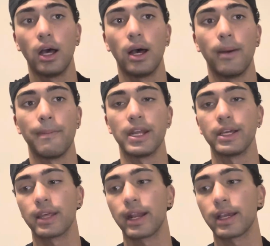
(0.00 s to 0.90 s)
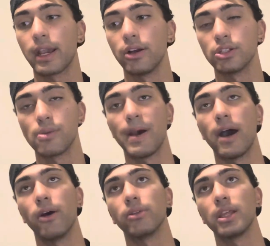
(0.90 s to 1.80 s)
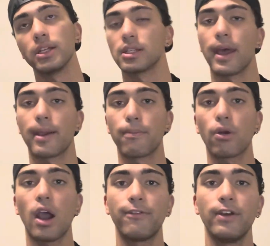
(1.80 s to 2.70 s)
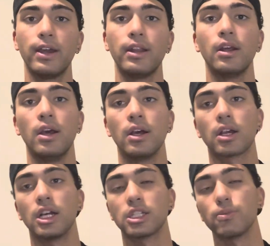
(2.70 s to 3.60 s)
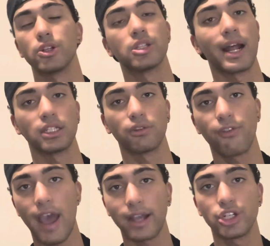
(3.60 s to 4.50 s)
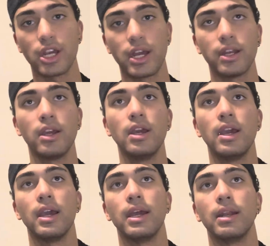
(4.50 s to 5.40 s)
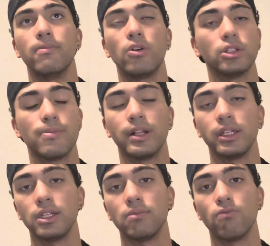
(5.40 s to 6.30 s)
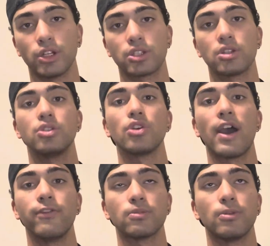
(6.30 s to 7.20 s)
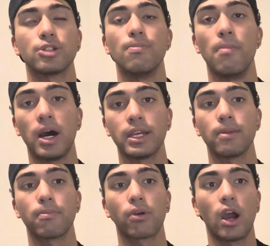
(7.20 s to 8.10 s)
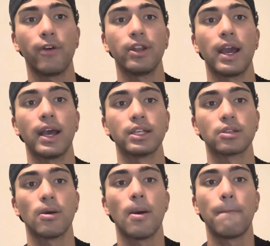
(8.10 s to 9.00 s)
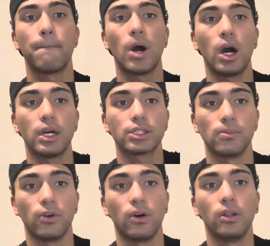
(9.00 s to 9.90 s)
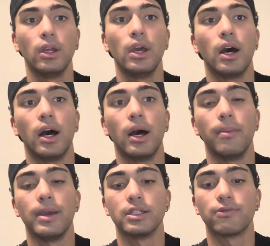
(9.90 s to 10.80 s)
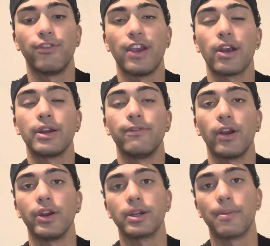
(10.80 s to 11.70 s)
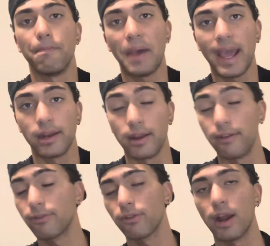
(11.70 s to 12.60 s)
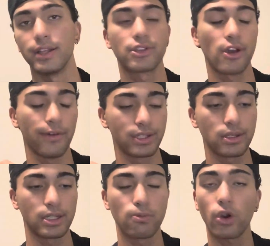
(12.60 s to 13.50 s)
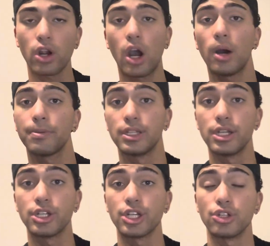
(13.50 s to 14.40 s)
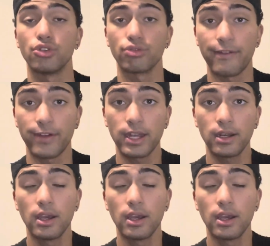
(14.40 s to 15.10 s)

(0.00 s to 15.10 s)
meaning that it cares about things like profit, customer satisfaction. It ultimately wants to drive as much money and profit as possible. It's very, very competitive, right? So it's more competition driven.